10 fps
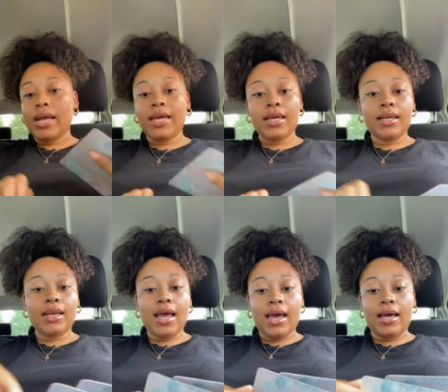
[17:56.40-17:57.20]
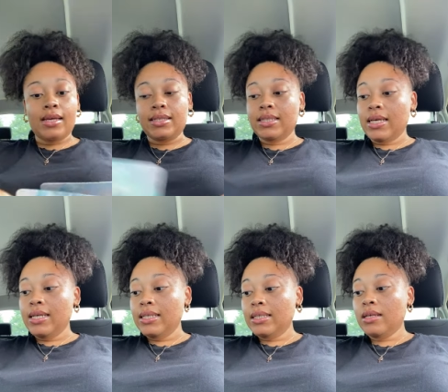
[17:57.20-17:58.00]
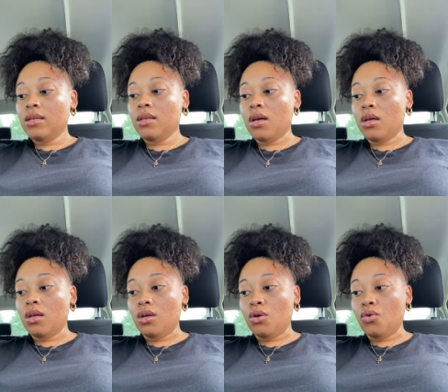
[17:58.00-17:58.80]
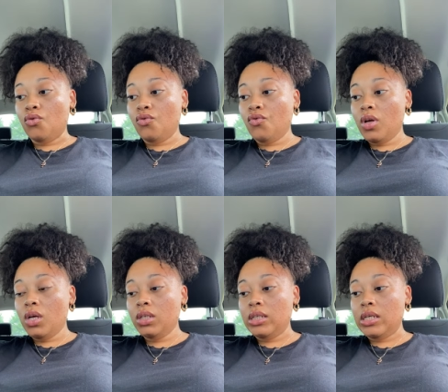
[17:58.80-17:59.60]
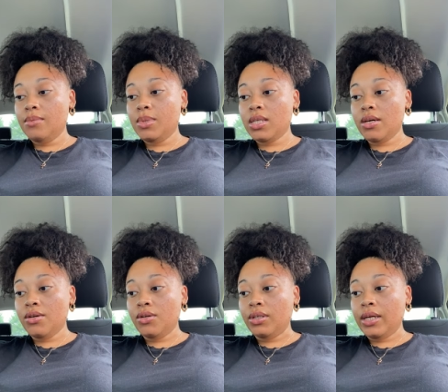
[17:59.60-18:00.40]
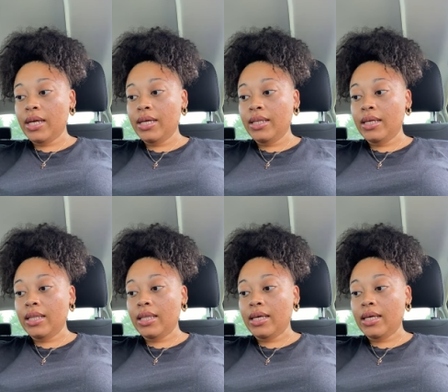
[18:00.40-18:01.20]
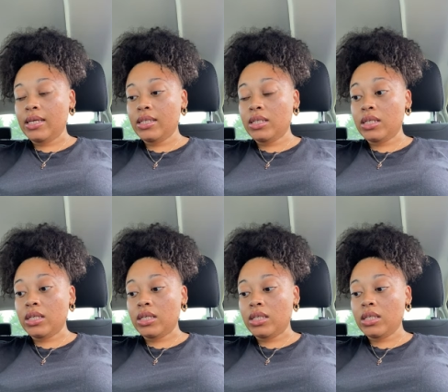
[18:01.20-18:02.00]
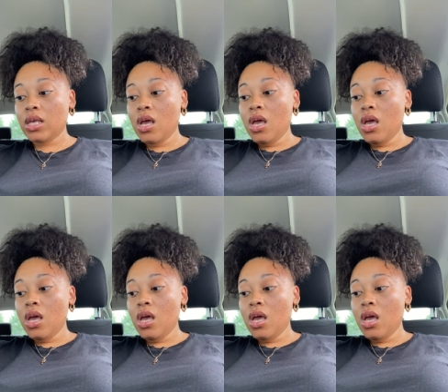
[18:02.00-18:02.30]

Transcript: in a season of deep cellular healing that is just